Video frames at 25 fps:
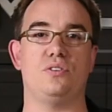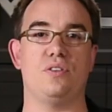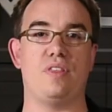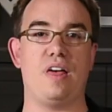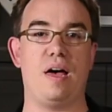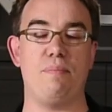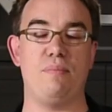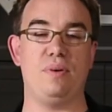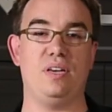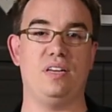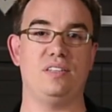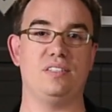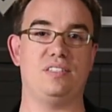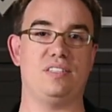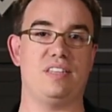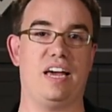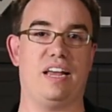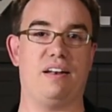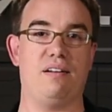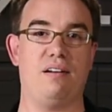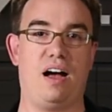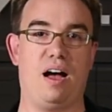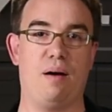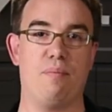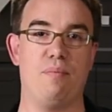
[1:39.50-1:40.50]
So that means
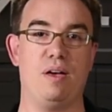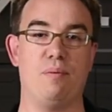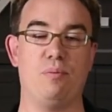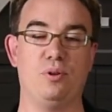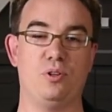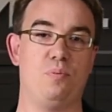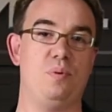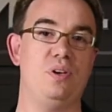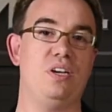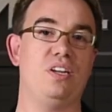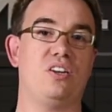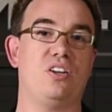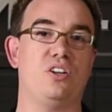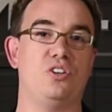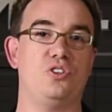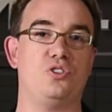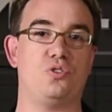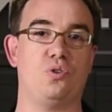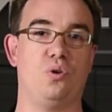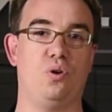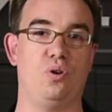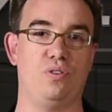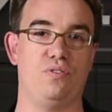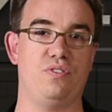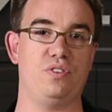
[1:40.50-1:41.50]
that I'm able to be in
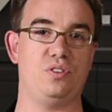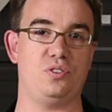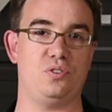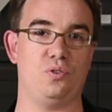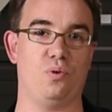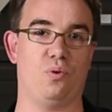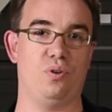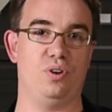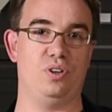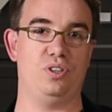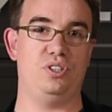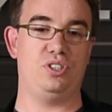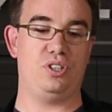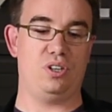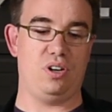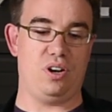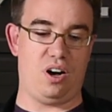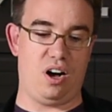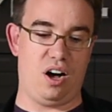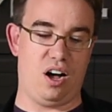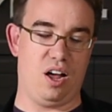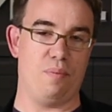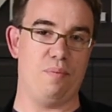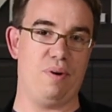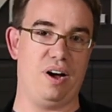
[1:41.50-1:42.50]
control of the storage
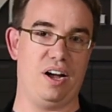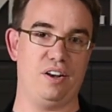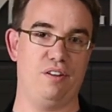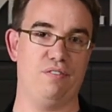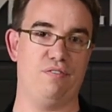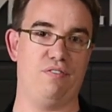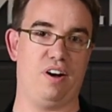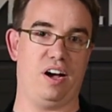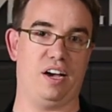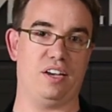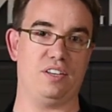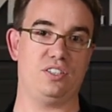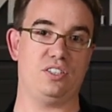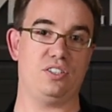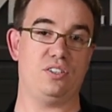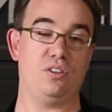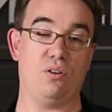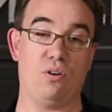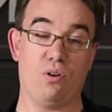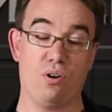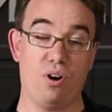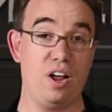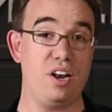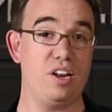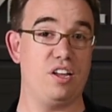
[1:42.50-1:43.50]
on my device
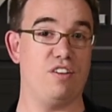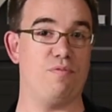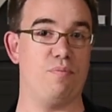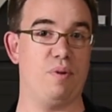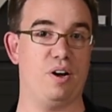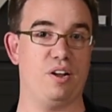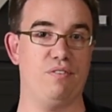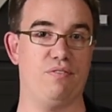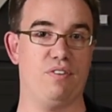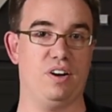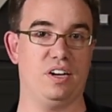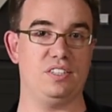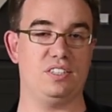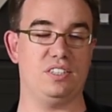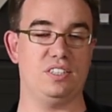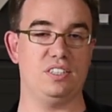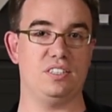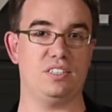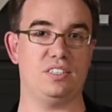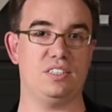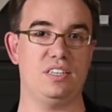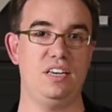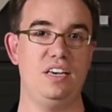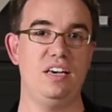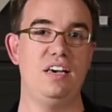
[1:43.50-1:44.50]
or any of my
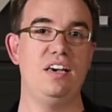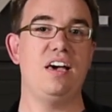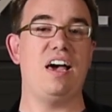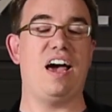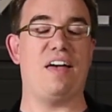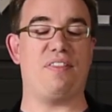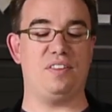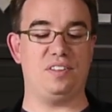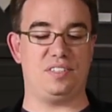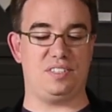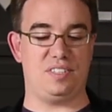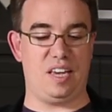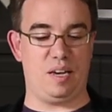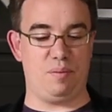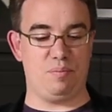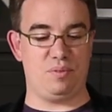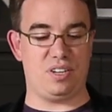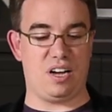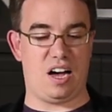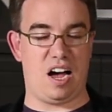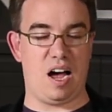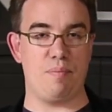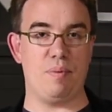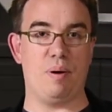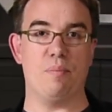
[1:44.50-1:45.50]
devices. At the same
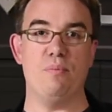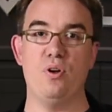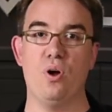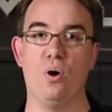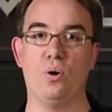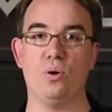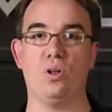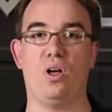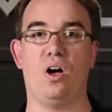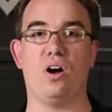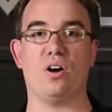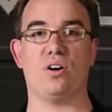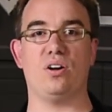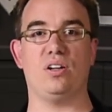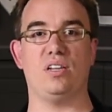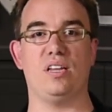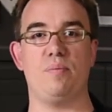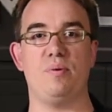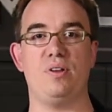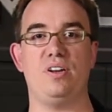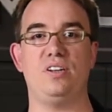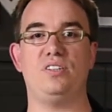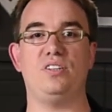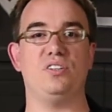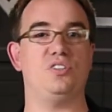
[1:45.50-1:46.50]
time, I'm no longer
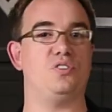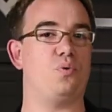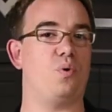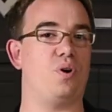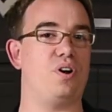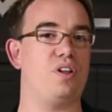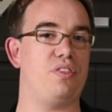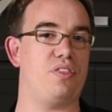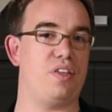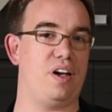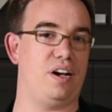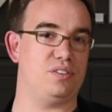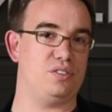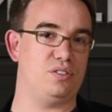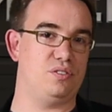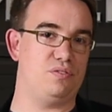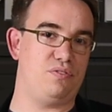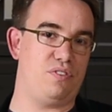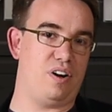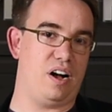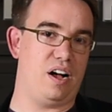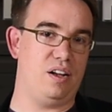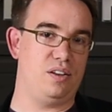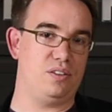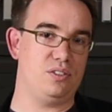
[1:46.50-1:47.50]
limited to
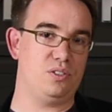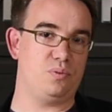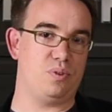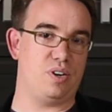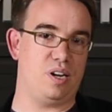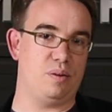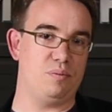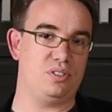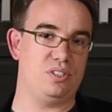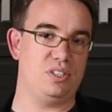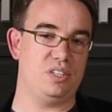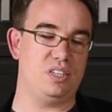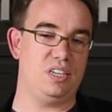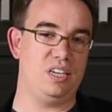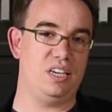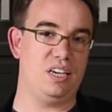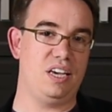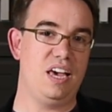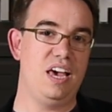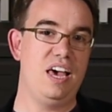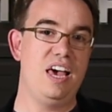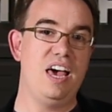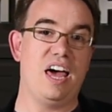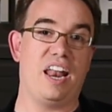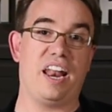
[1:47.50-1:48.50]
20,000 files when I'm
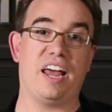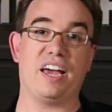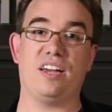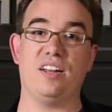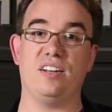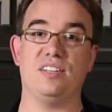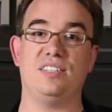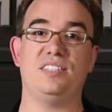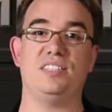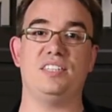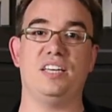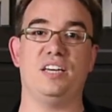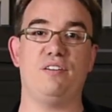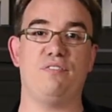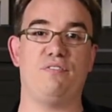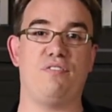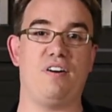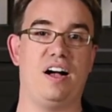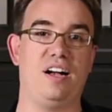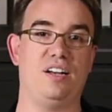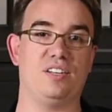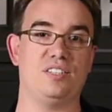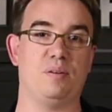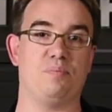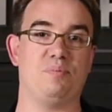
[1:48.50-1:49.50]
syncing, and I can sync
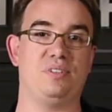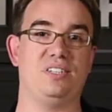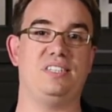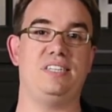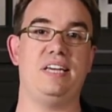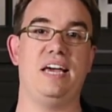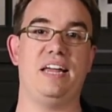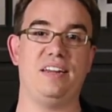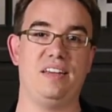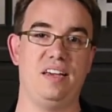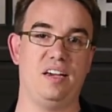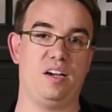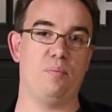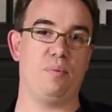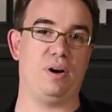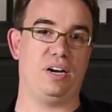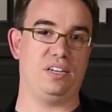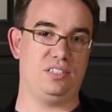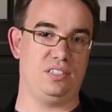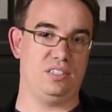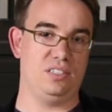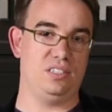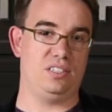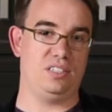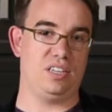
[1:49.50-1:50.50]
files up to 10
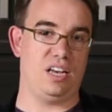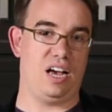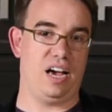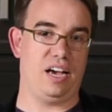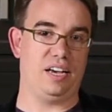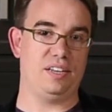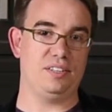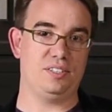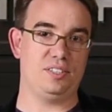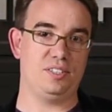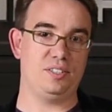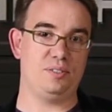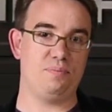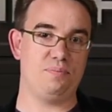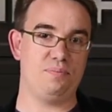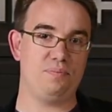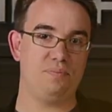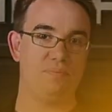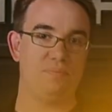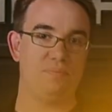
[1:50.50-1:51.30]
gigabytes in size.